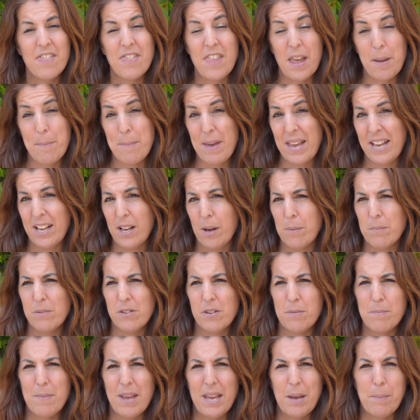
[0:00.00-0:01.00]
They may come
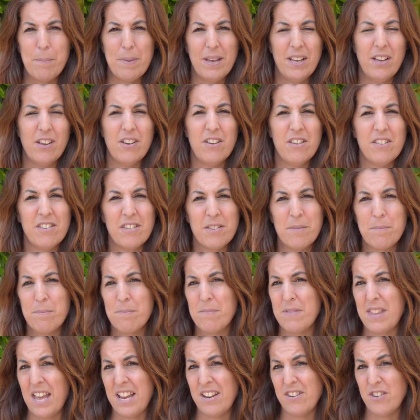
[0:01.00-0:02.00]
to me because
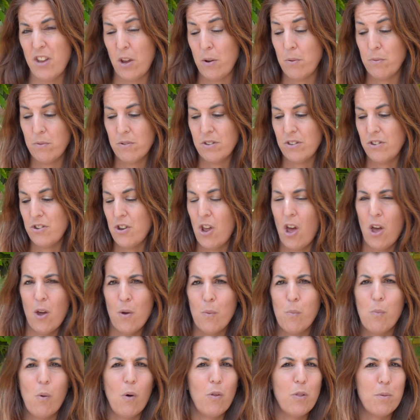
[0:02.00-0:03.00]
they don't
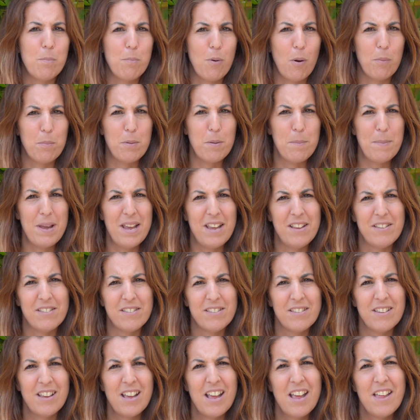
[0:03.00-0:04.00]
know what the problem
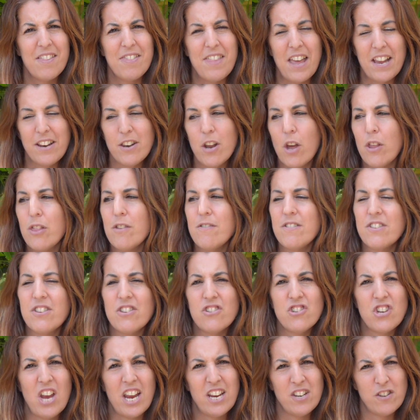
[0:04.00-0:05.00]
is. They know there is a
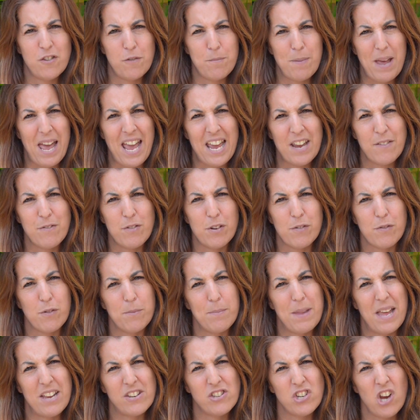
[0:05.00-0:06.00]
change of behaviour
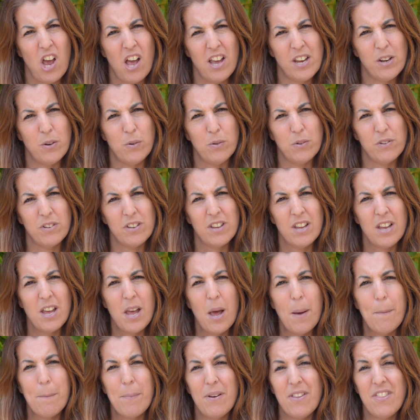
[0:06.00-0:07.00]
from their child,
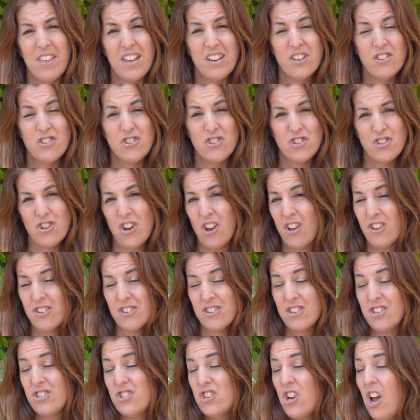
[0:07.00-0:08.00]
but they
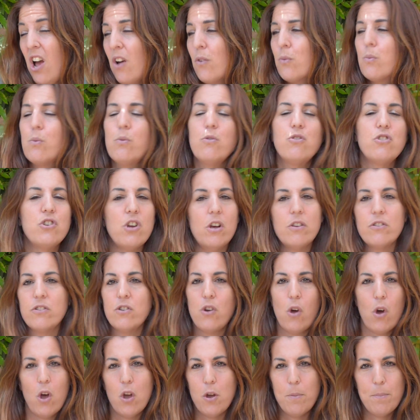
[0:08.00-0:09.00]
just, the child will just
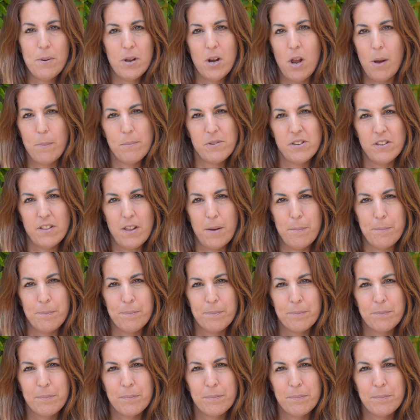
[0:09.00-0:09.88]
not open up to them.